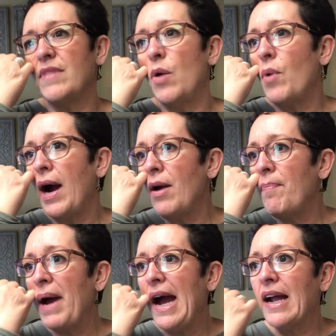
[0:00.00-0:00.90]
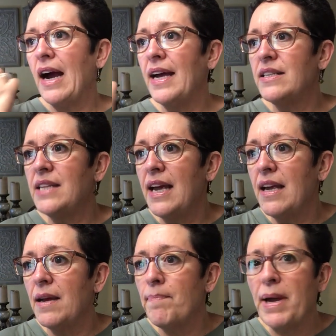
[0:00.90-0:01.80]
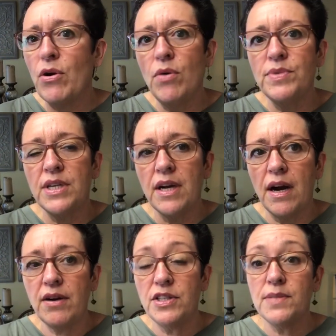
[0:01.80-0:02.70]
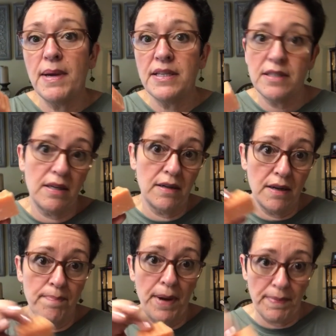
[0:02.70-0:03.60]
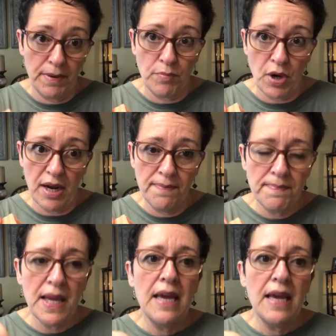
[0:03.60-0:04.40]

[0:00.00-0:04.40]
a while back I had taken Better Homes and Gardens makes pumpkin bread.